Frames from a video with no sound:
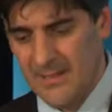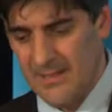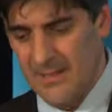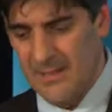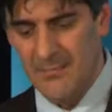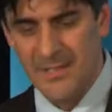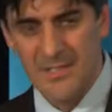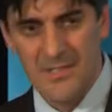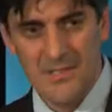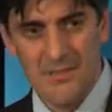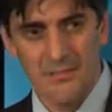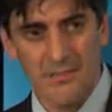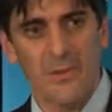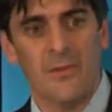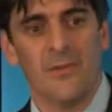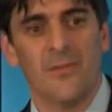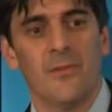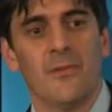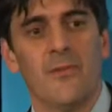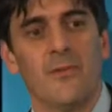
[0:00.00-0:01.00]
That means the
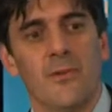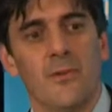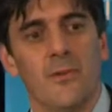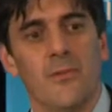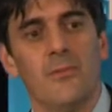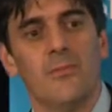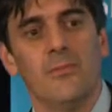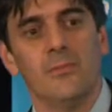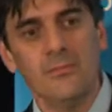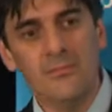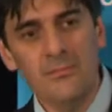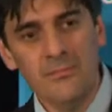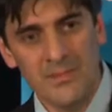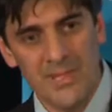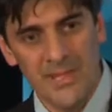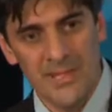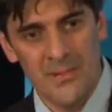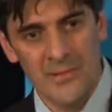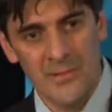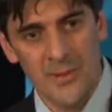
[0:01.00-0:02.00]
person who
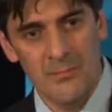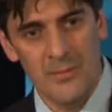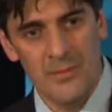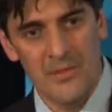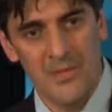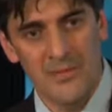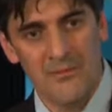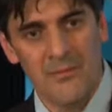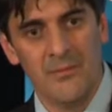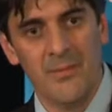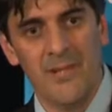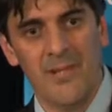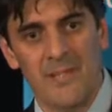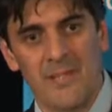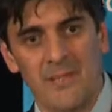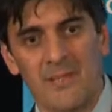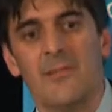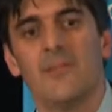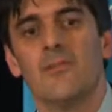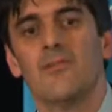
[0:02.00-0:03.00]
can interpret the
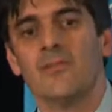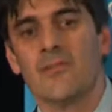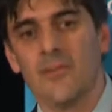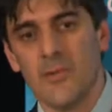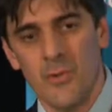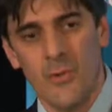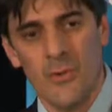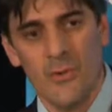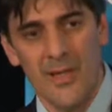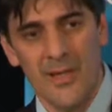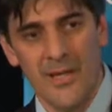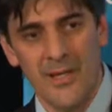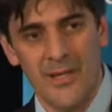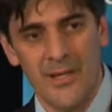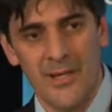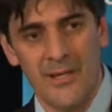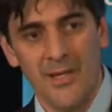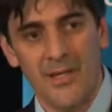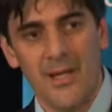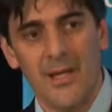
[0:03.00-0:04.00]
information sooner or
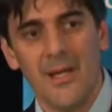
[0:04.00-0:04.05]
later